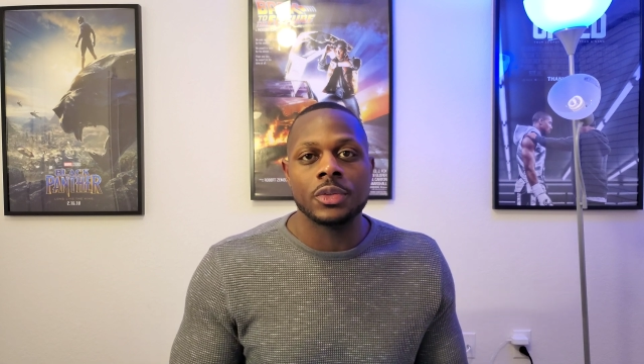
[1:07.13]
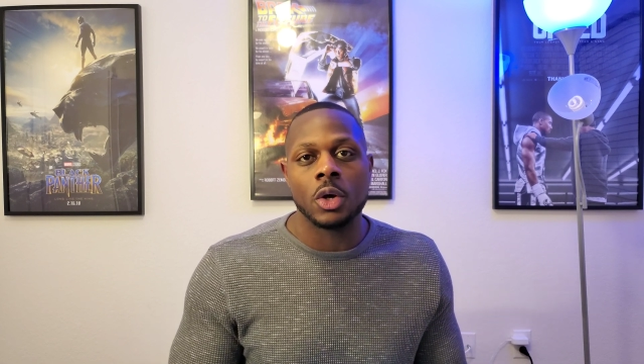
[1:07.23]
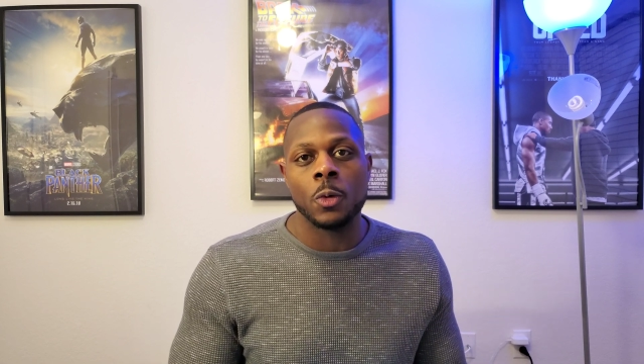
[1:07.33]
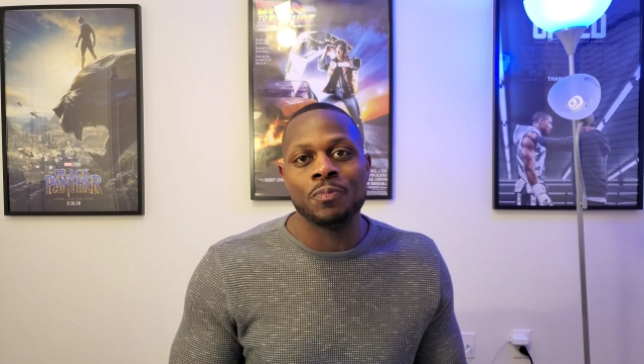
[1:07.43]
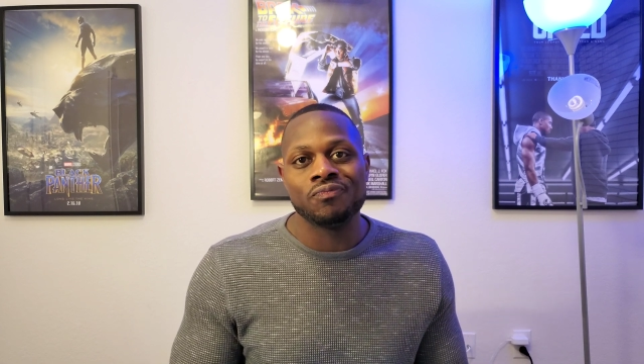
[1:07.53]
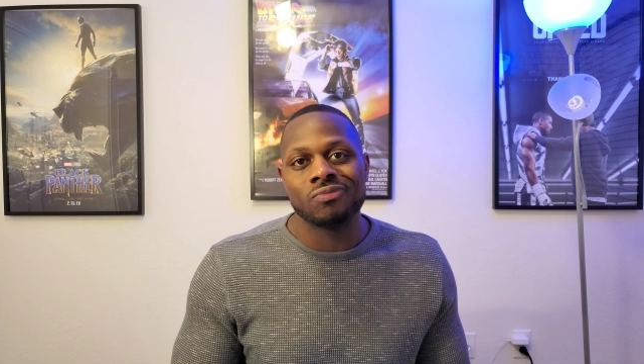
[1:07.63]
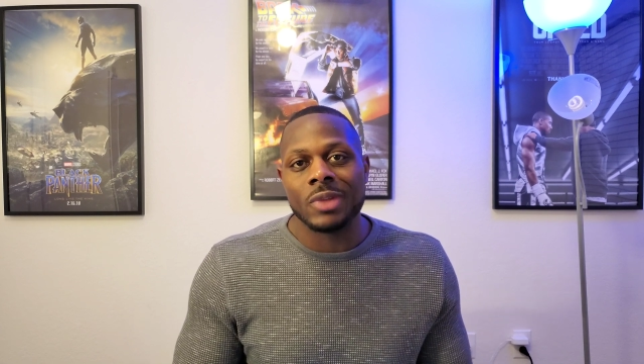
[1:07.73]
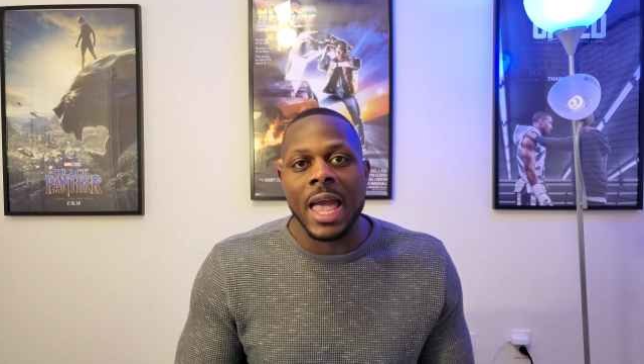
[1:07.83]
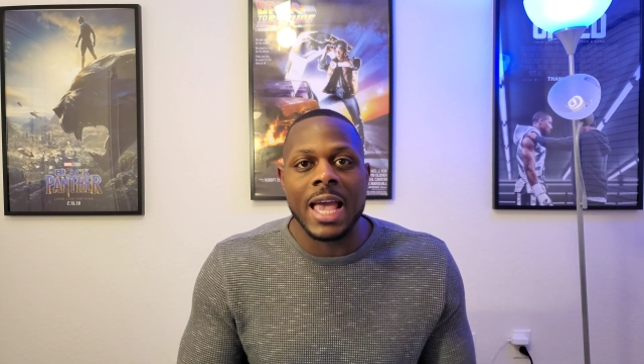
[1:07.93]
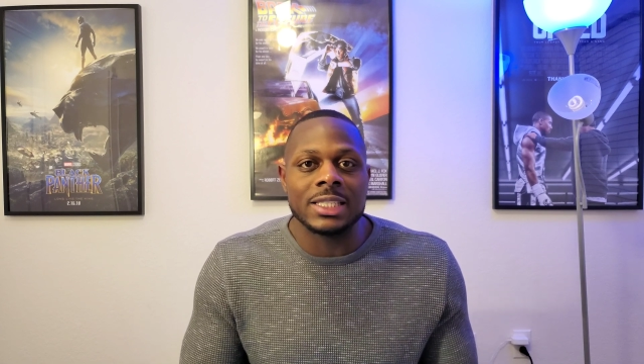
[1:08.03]
So
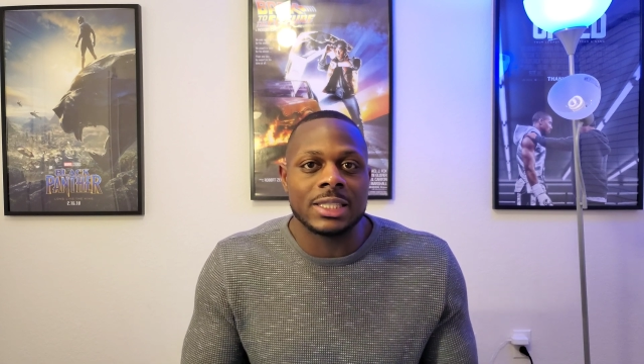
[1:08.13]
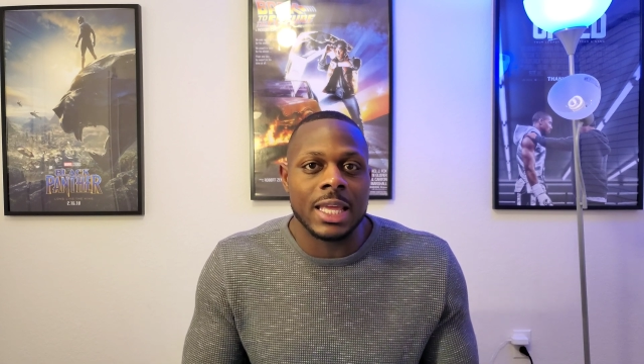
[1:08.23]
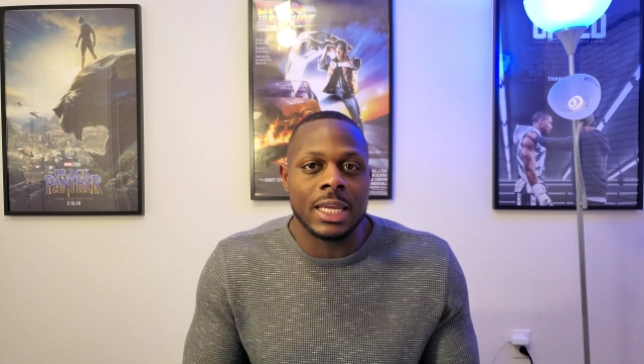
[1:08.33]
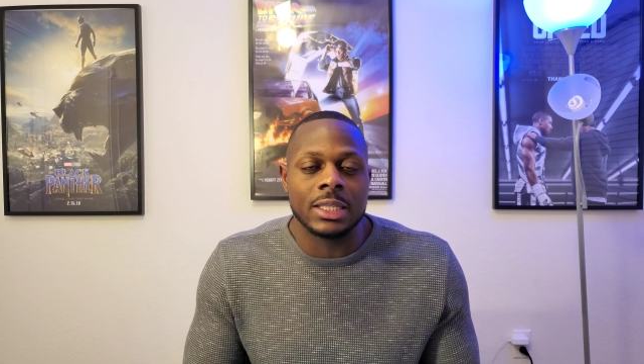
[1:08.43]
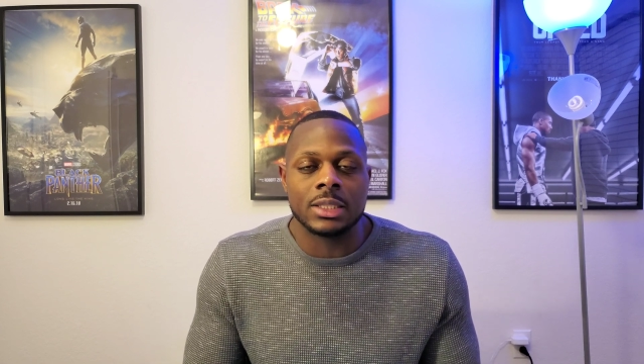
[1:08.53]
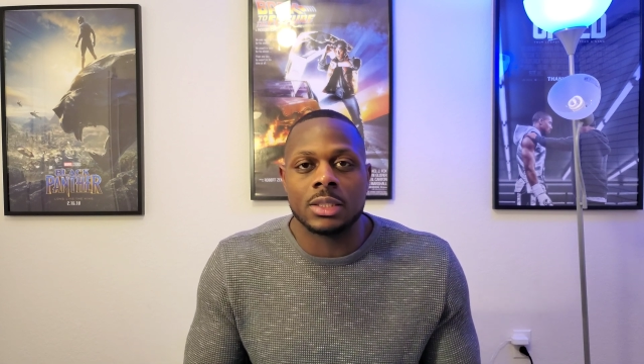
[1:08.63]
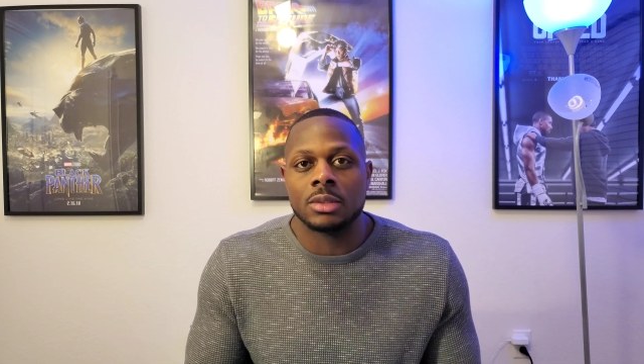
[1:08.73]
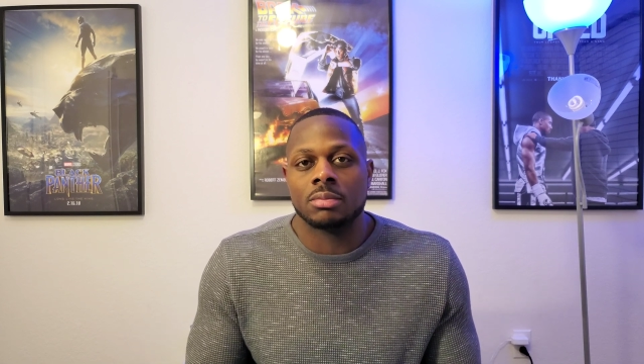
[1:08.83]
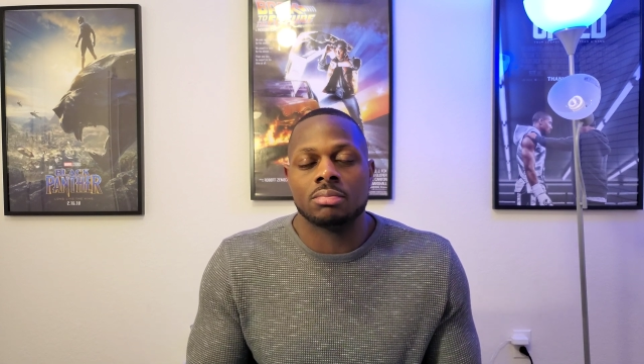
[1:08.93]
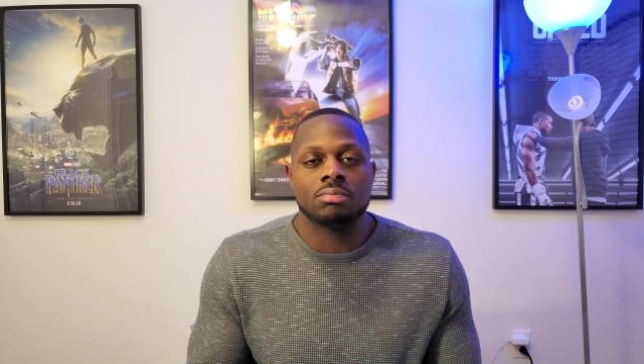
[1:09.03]
aesthetics,